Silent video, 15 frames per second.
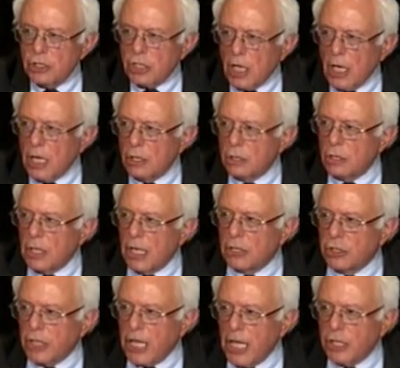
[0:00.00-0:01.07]
childhood
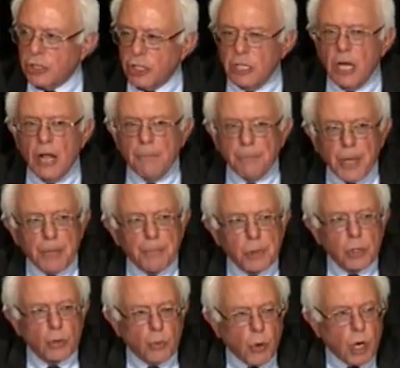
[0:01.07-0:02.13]
education.
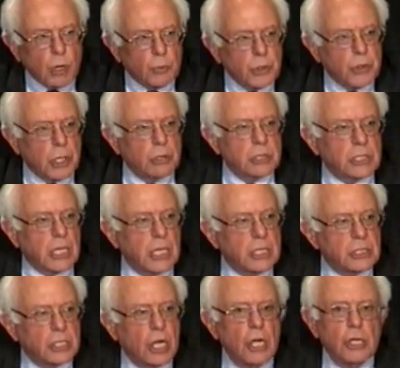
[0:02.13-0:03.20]
People who work with those
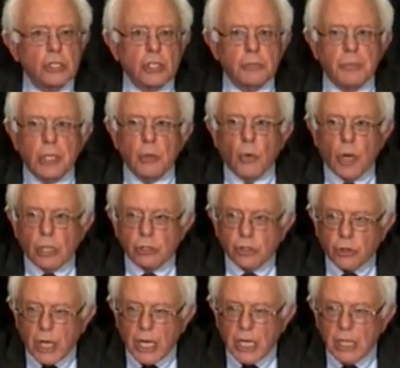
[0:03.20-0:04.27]
kids should be
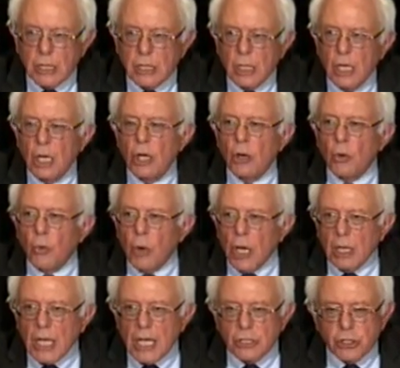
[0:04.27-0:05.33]
well-trained,
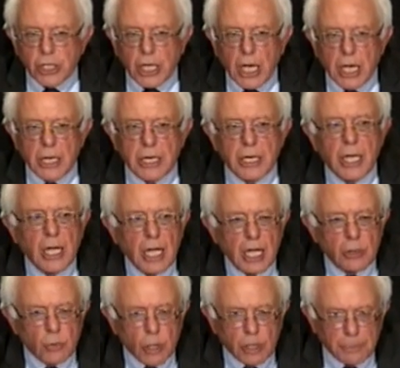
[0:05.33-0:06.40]
well-educated,
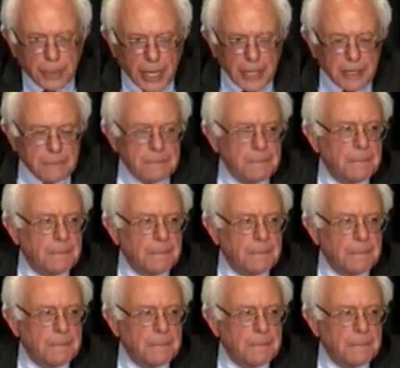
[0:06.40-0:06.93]
and well-paid.